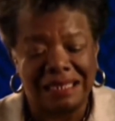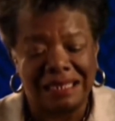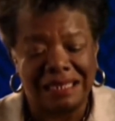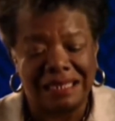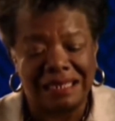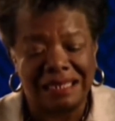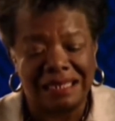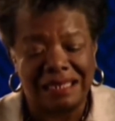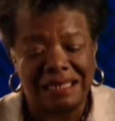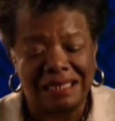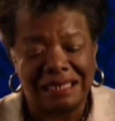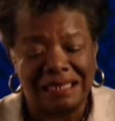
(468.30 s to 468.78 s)

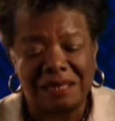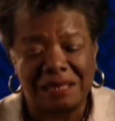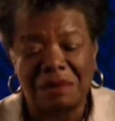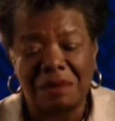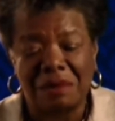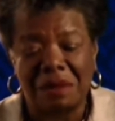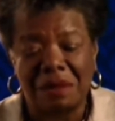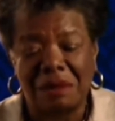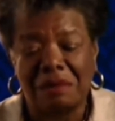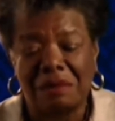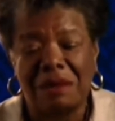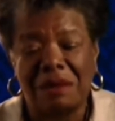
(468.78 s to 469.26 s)
uh,
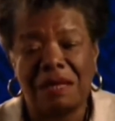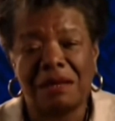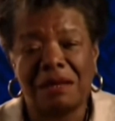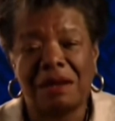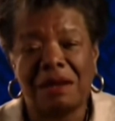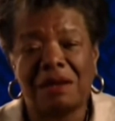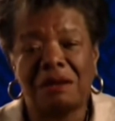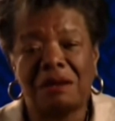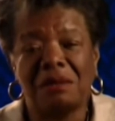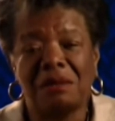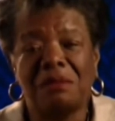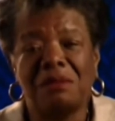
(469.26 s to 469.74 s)
somehow made
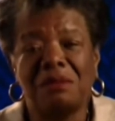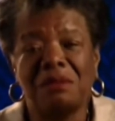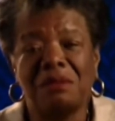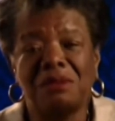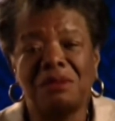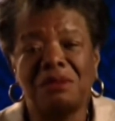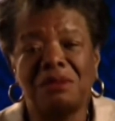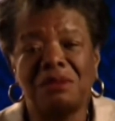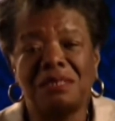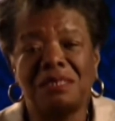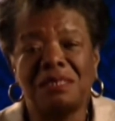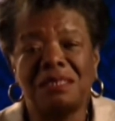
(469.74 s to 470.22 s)
our
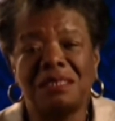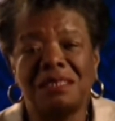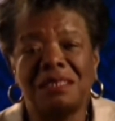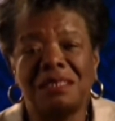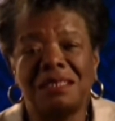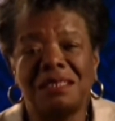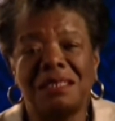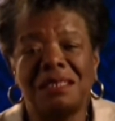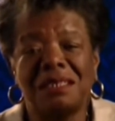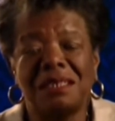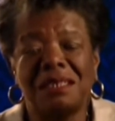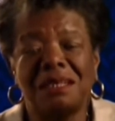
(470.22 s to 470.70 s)
ablution,
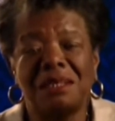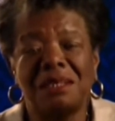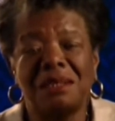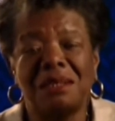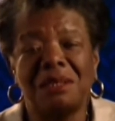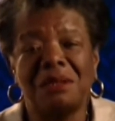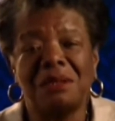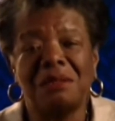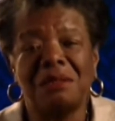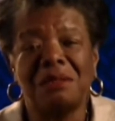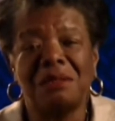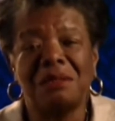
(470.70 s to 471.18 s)
seen other
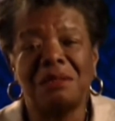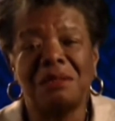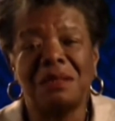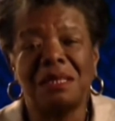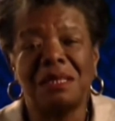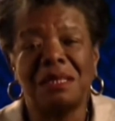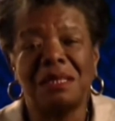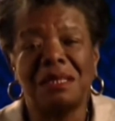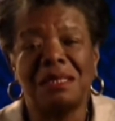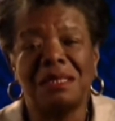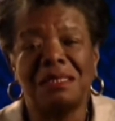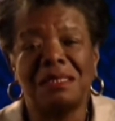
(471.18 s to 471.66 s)
human
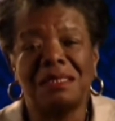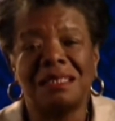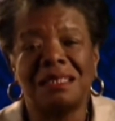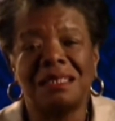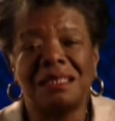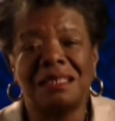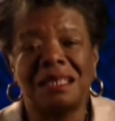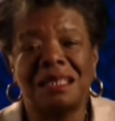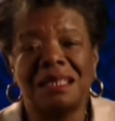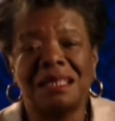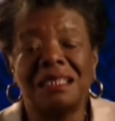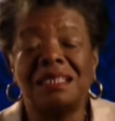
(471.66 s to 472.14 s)
beings,
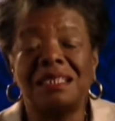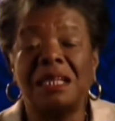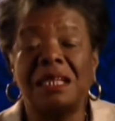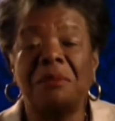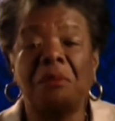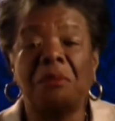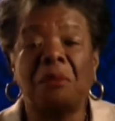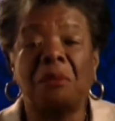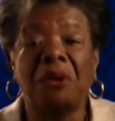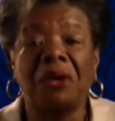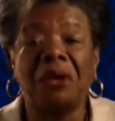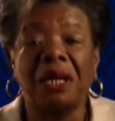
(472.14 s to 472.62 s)
and
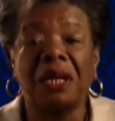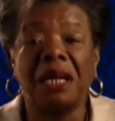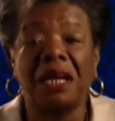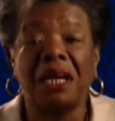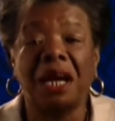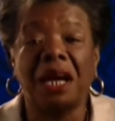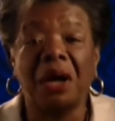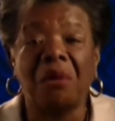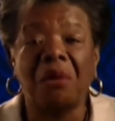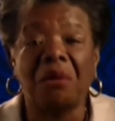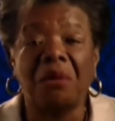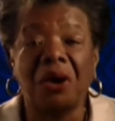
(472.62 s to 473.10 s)
said,
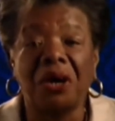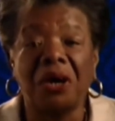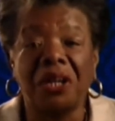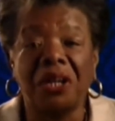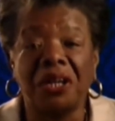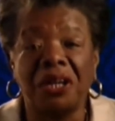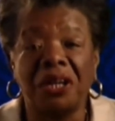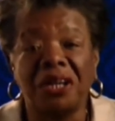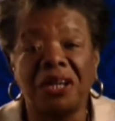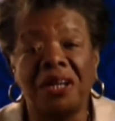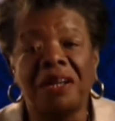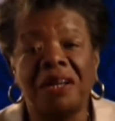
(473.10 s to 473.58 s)
Morning, how are
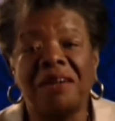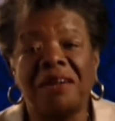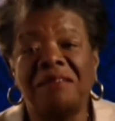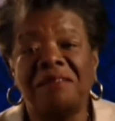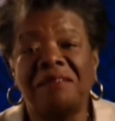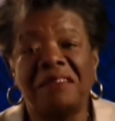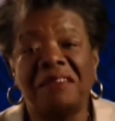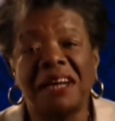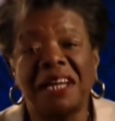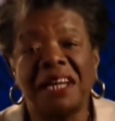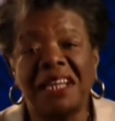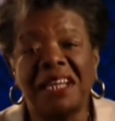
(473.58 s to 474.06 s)
you?
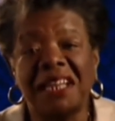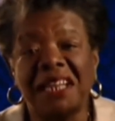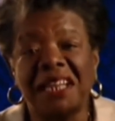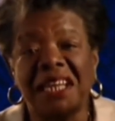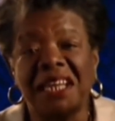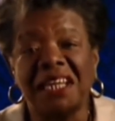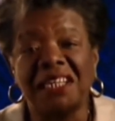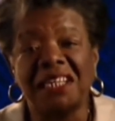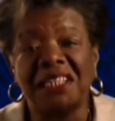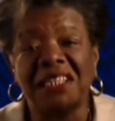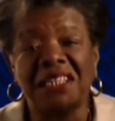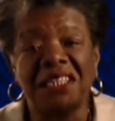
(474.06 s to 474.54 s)
Fine,
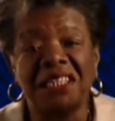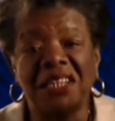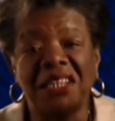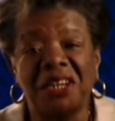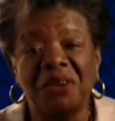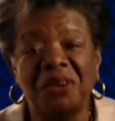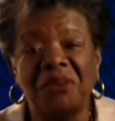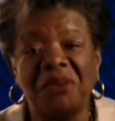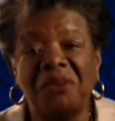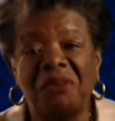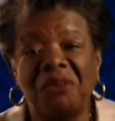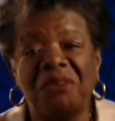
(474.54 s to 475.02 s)
thanks, in
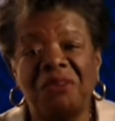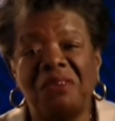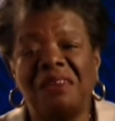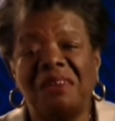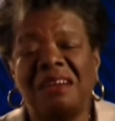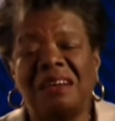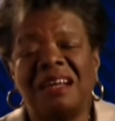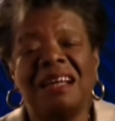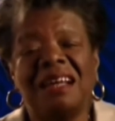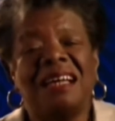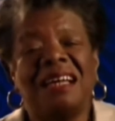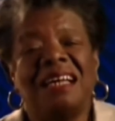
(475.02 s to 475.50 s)
you?
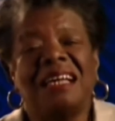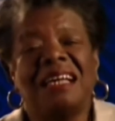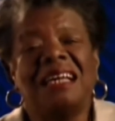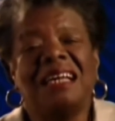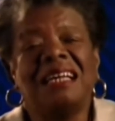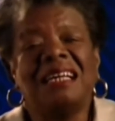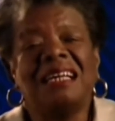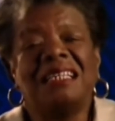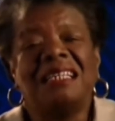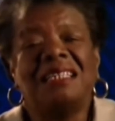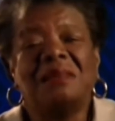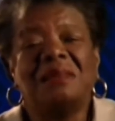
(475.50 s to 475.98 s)

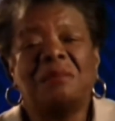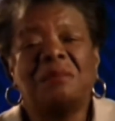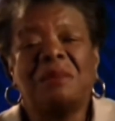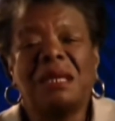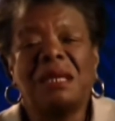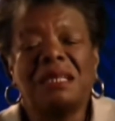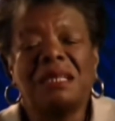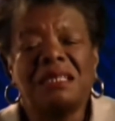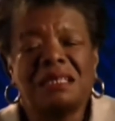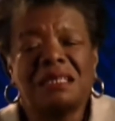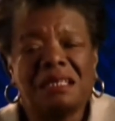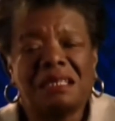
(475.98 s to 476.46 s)
It's
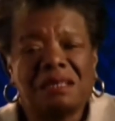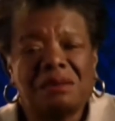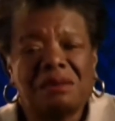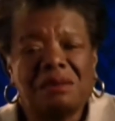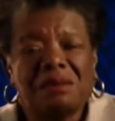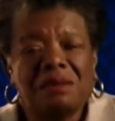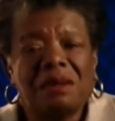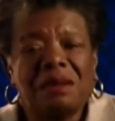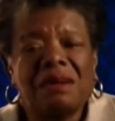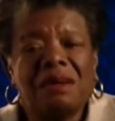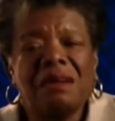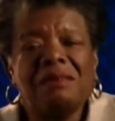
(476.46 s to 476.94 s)

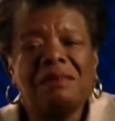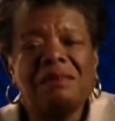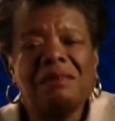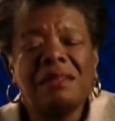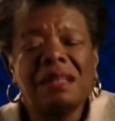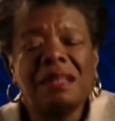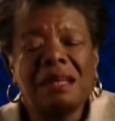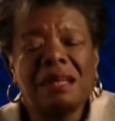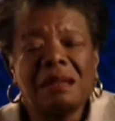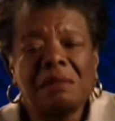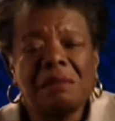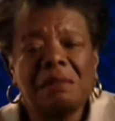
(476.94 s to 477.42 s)
amazing. Wherever
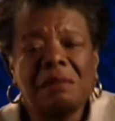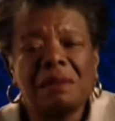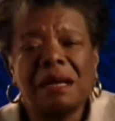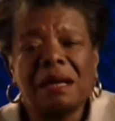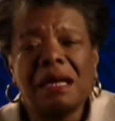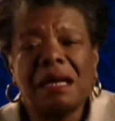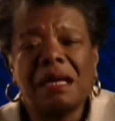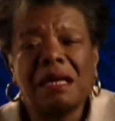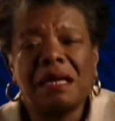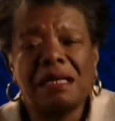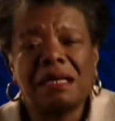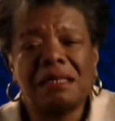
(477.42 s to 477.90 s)
that
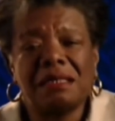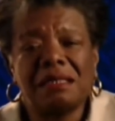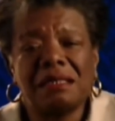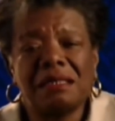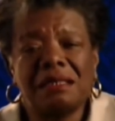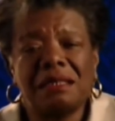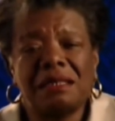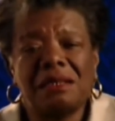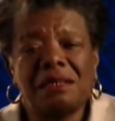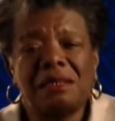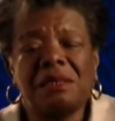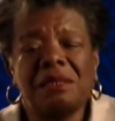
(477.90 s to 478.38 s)
abides
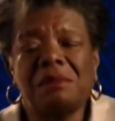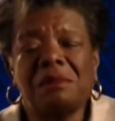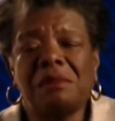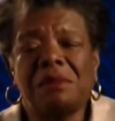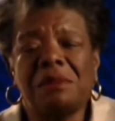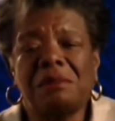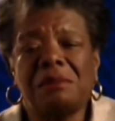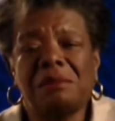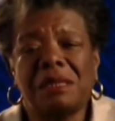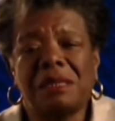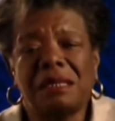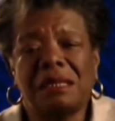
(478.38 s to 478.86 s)
in the
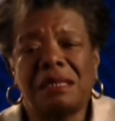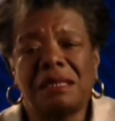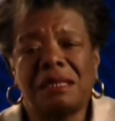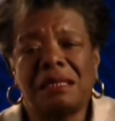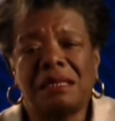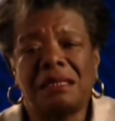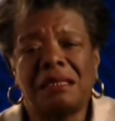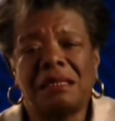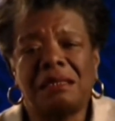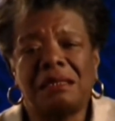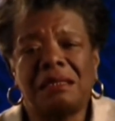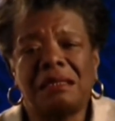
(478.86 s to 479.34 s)
human
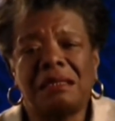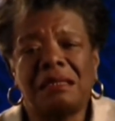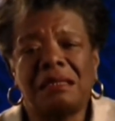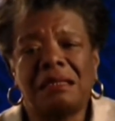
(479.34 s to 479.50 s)
being,